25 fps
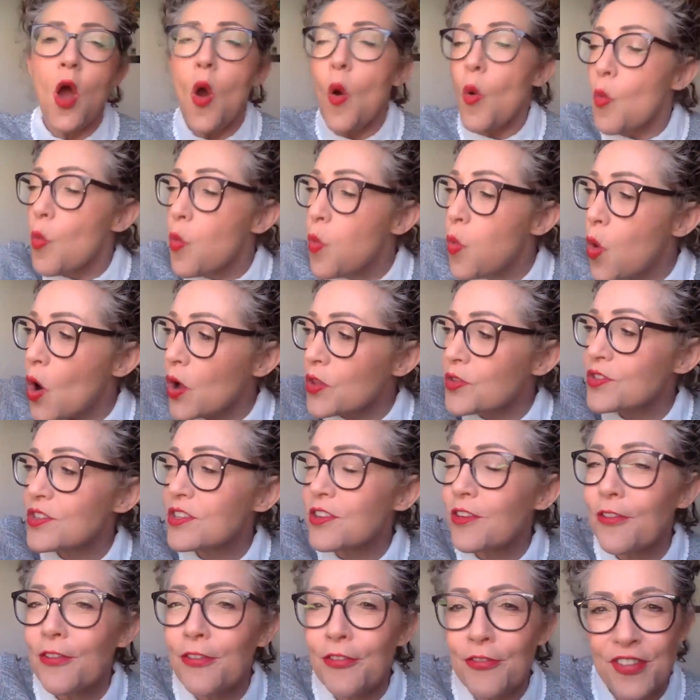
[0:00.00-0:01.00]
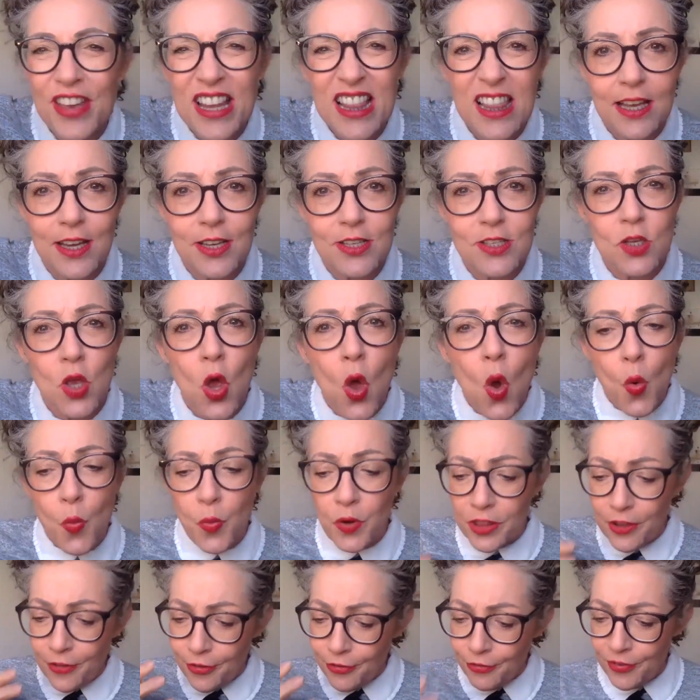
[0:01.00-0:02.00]
wants to fill us
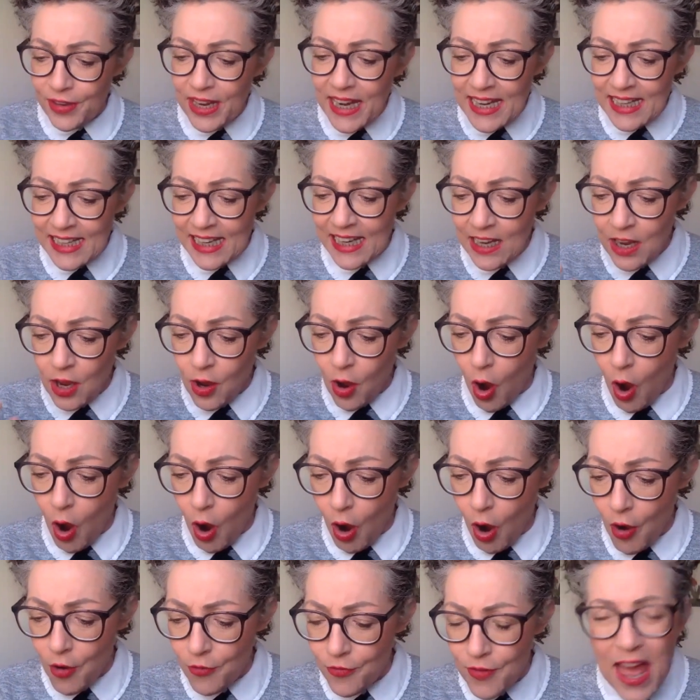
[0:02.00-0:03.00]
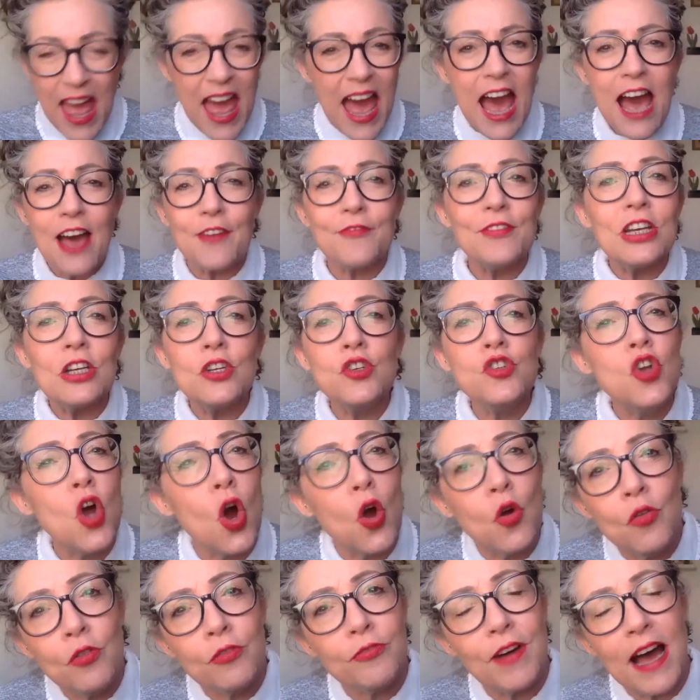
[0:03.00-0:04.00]
with a feeling of having
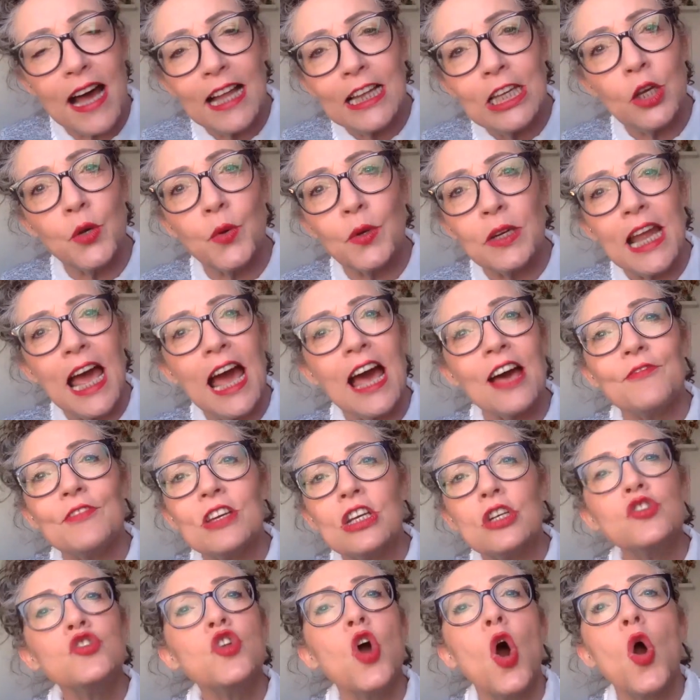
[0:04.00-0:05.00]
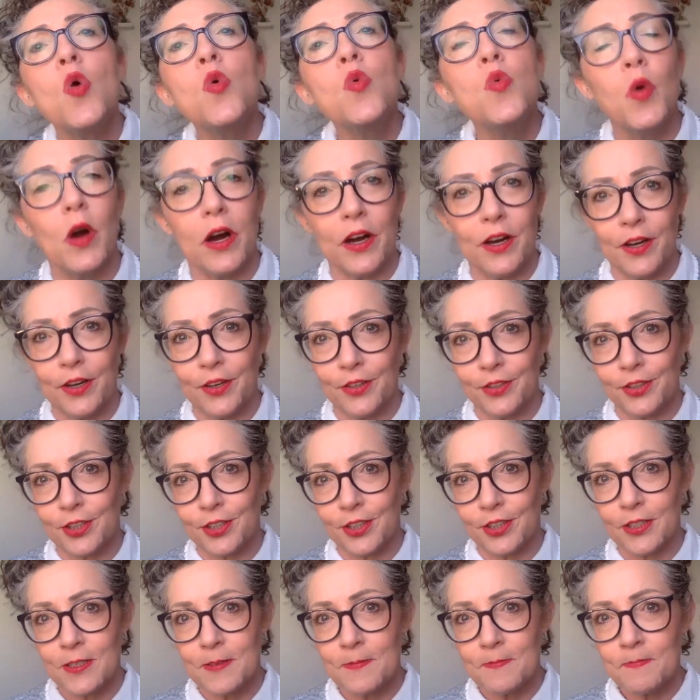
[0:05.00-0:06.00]
no value and having no worth.